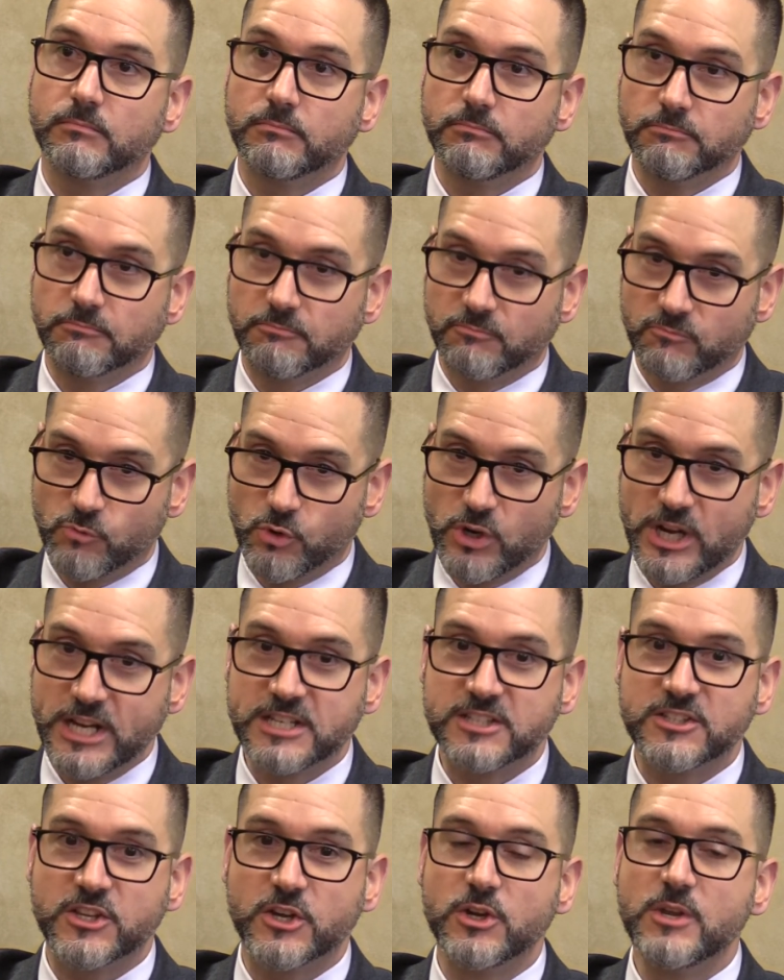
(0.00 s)

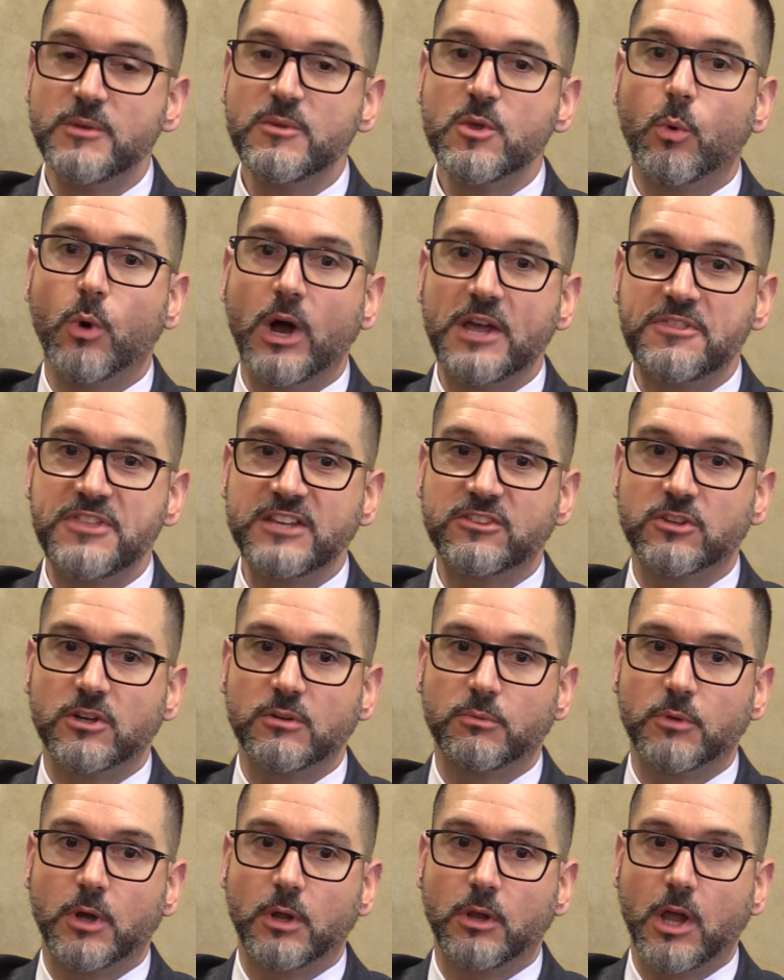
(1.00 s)
Right. I think they're
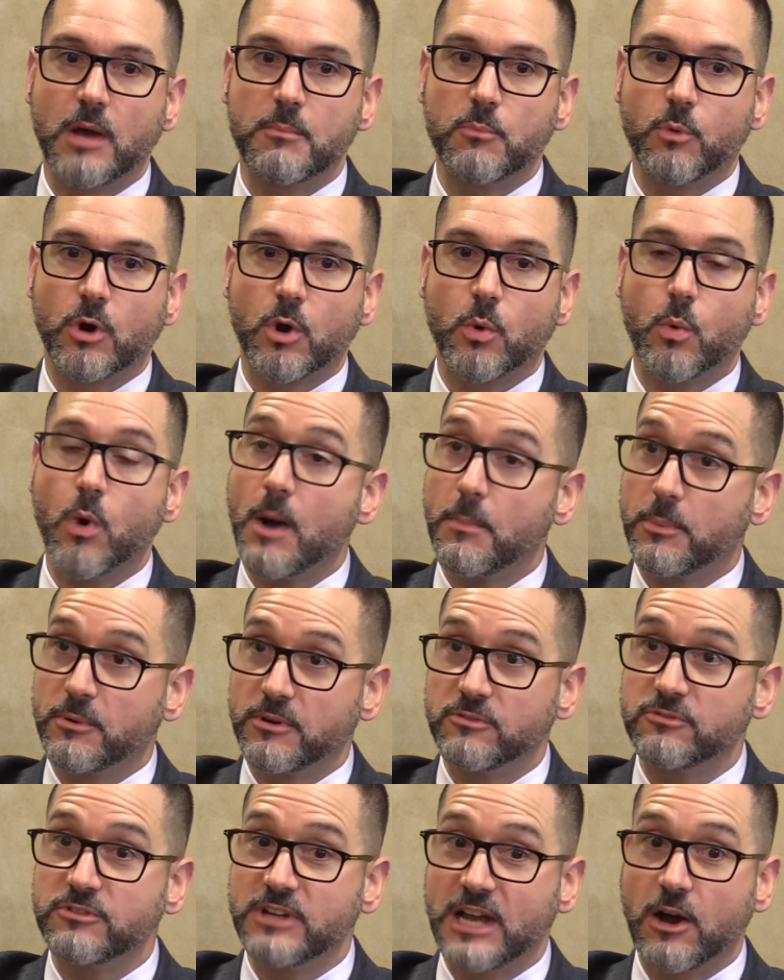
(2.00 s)
a lot more
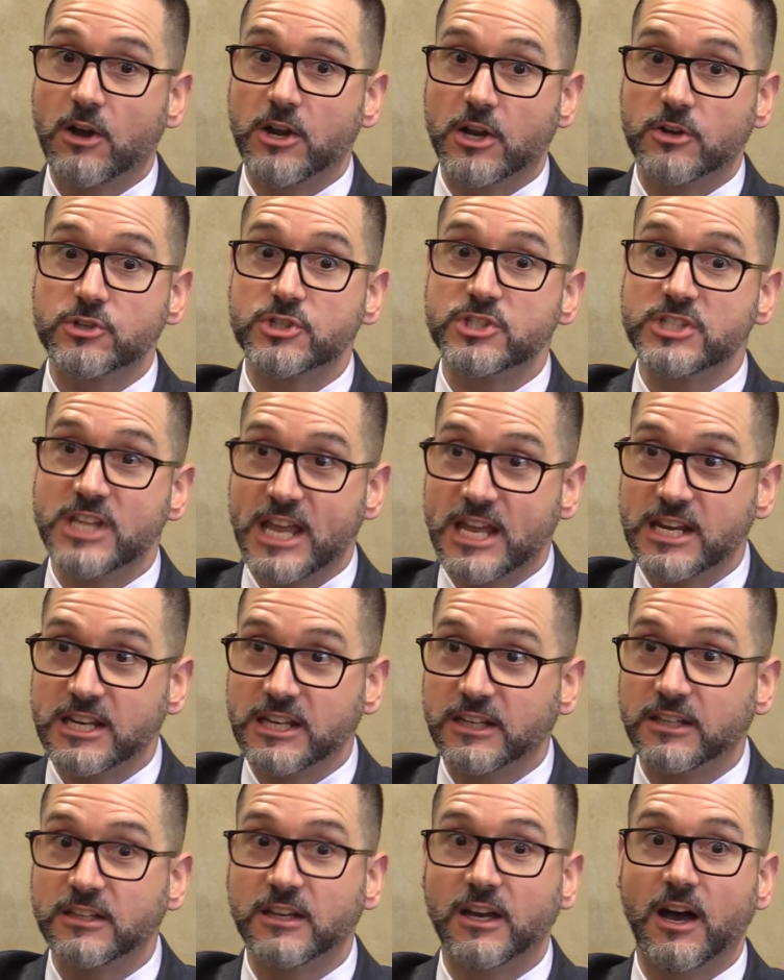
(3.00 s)
cooperative now and
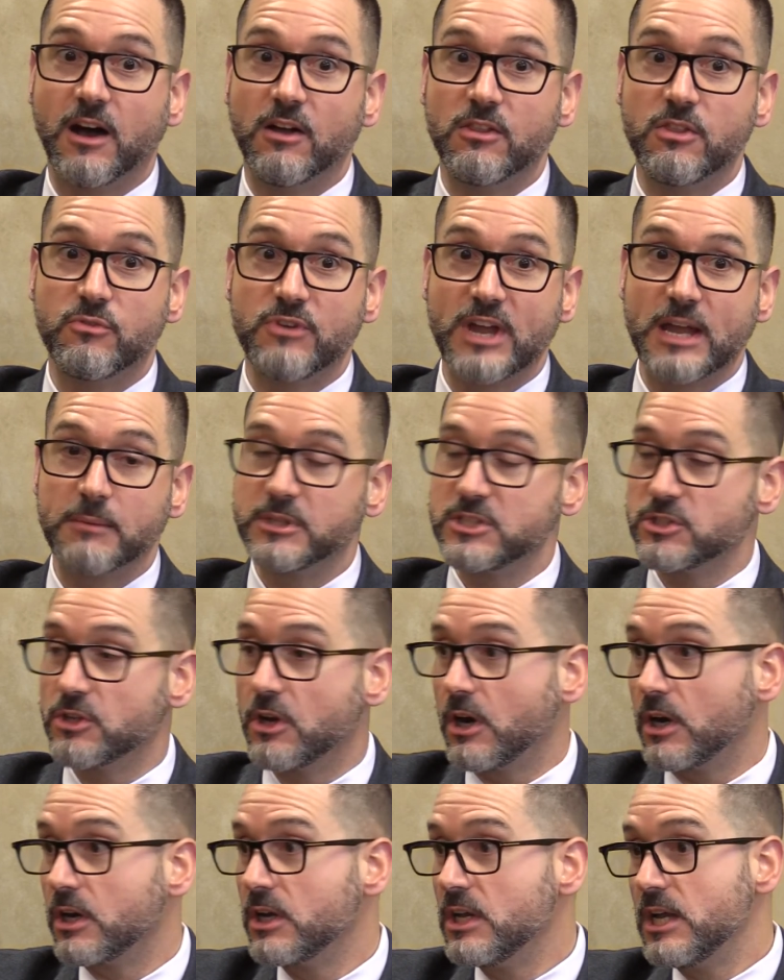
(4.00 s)
understanding, the families
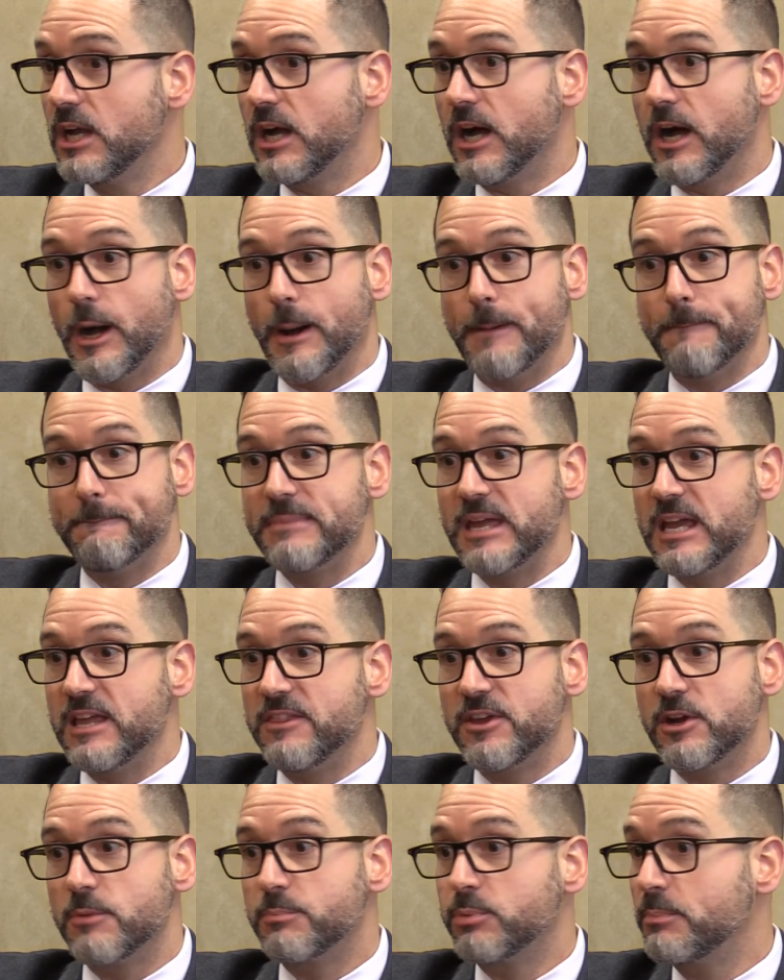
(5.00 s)
are, and
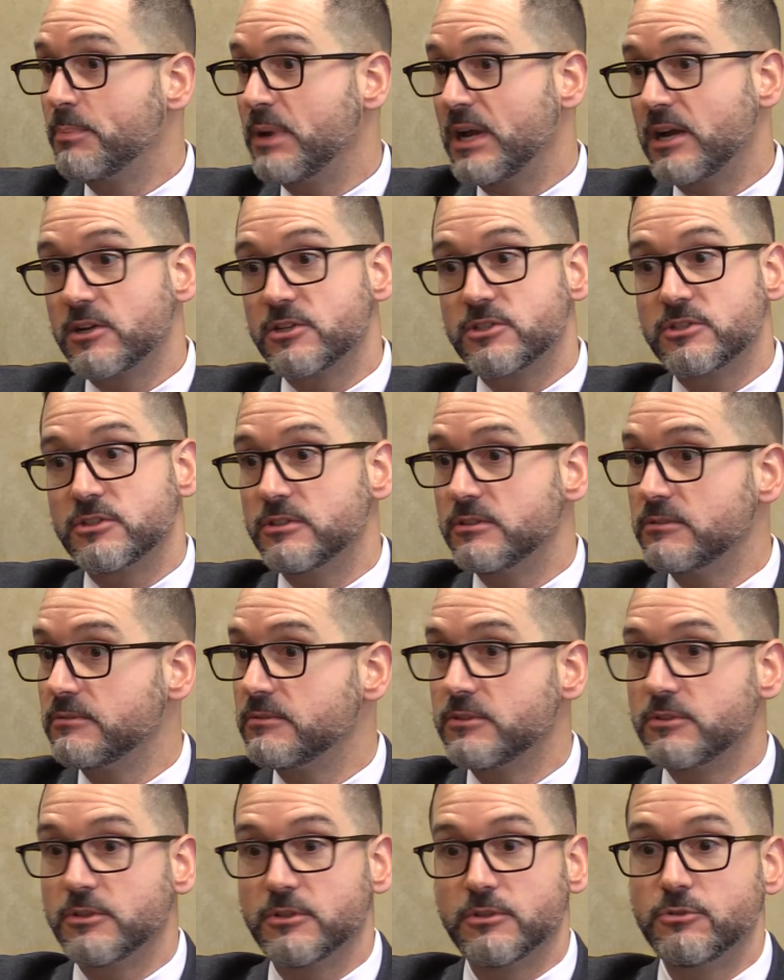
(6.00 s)
they're prepared
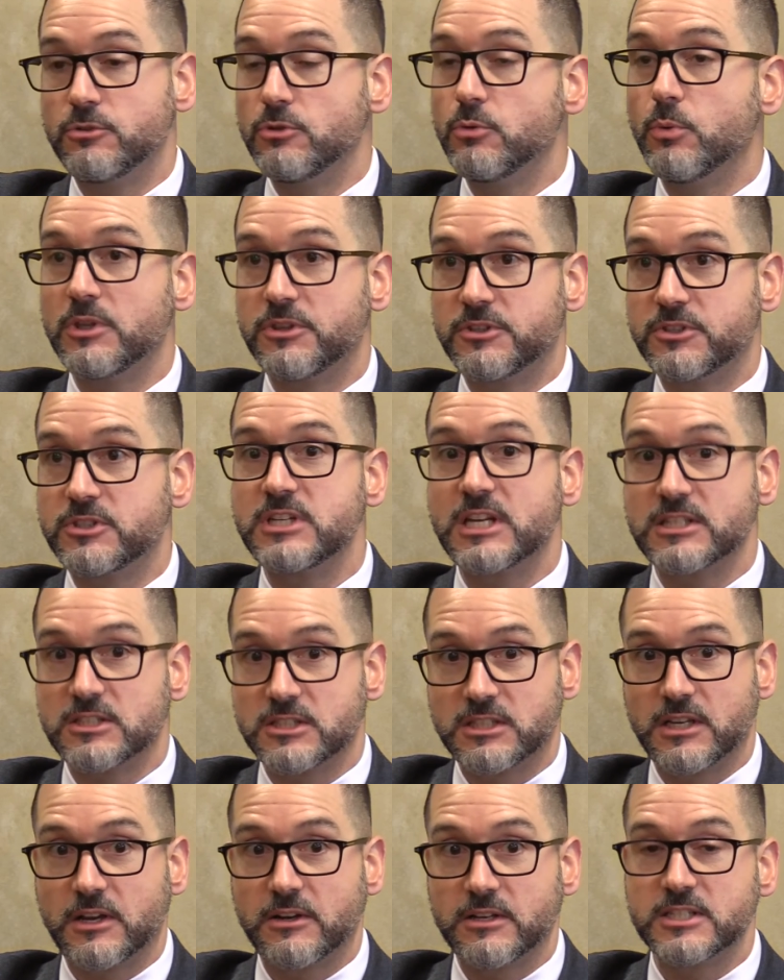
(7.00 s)
to do what's
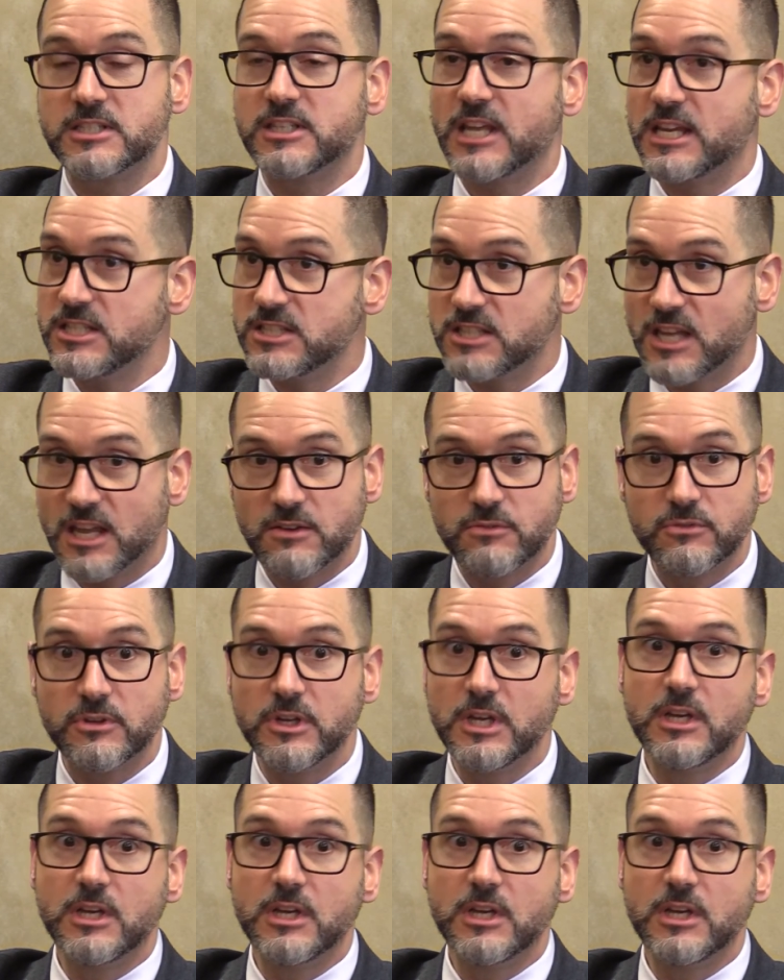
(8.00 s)
necessary to stay safe,